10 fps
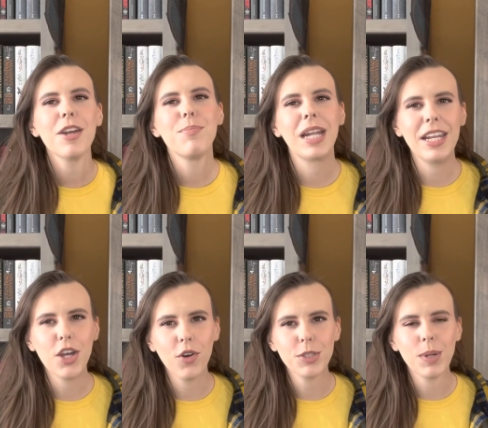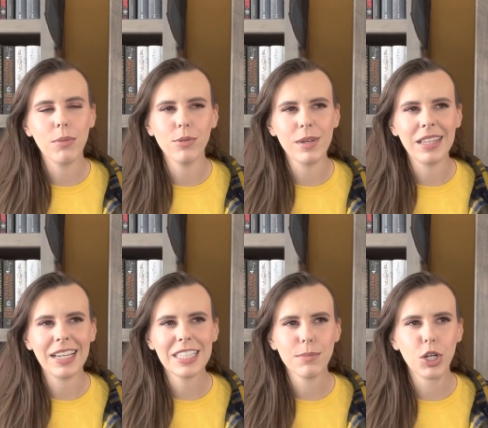but I know it's probably
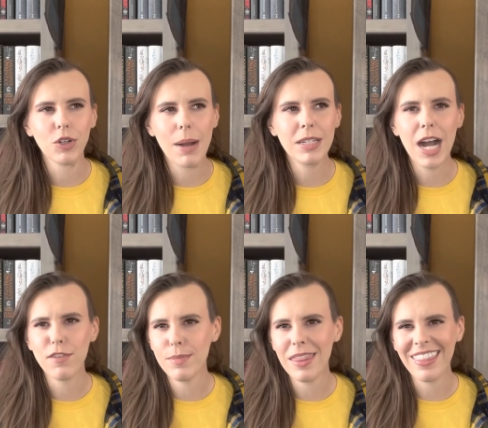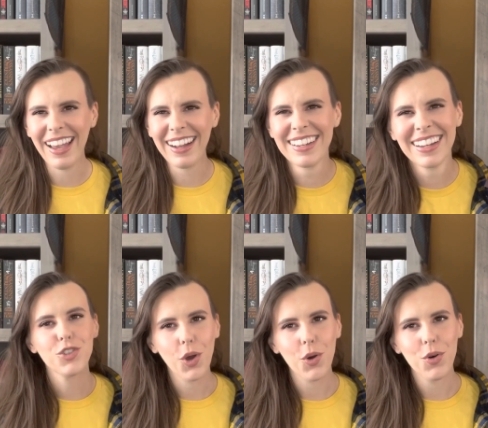like some corrupt government thing.
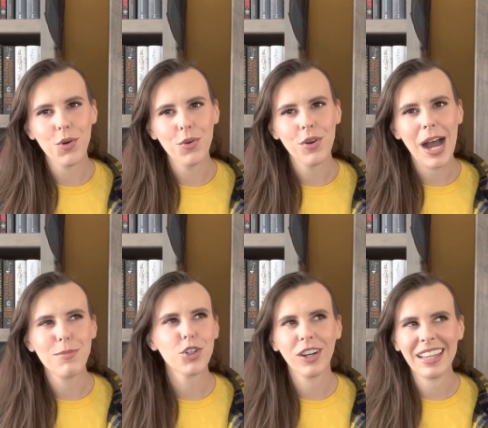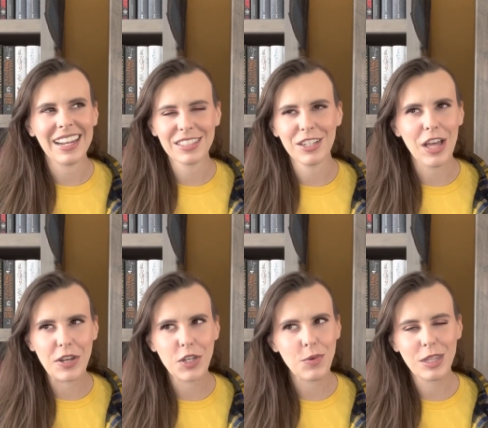So I'm sure that has a
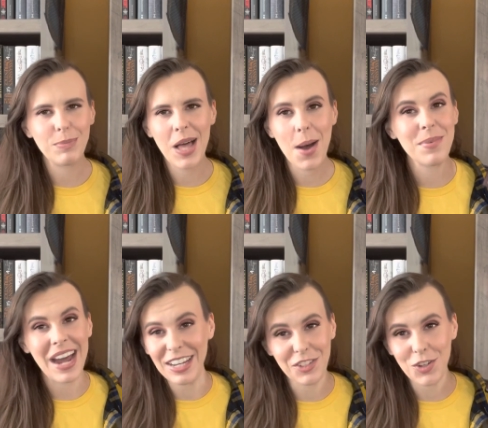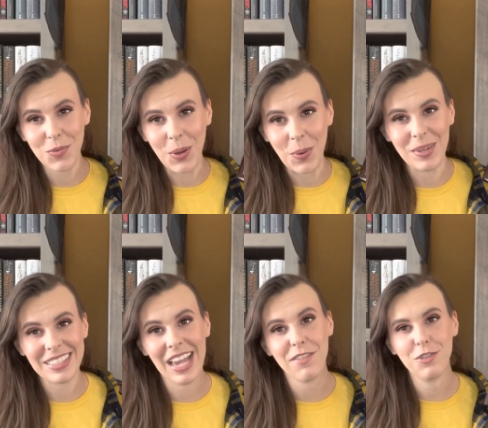lot to do with the plot, but I just don't know
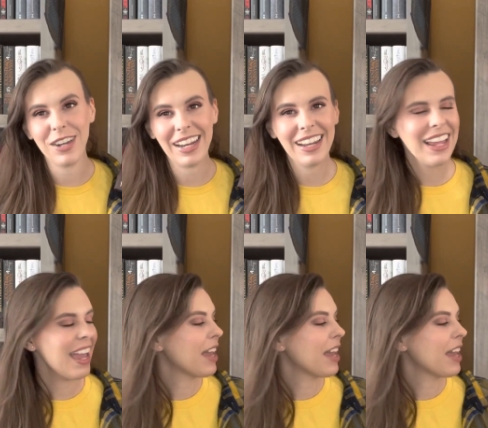because I haven't read it.